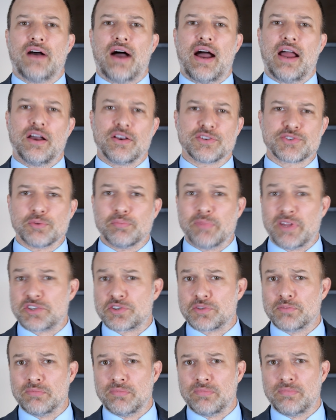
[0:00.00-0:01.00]
I also
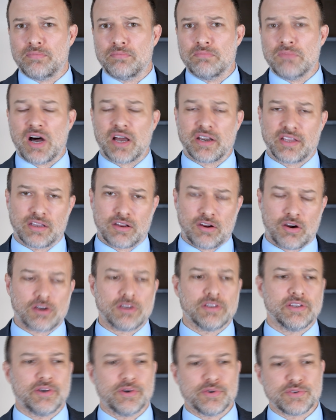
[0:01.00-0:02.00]
mentioned Monte
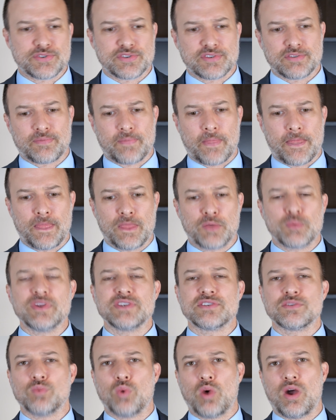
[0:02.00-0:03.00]
Carlos. The
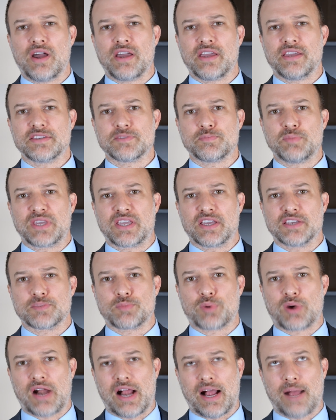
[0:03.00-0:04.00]
reason why is because
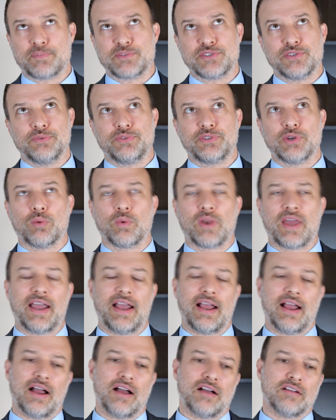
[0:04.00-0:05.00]
perhaps you don't
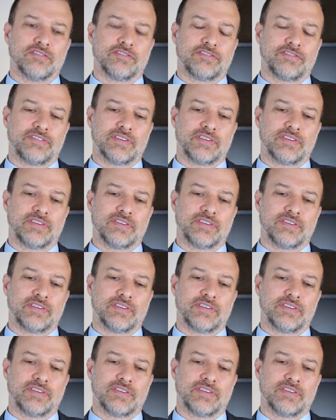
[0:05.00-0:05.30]
have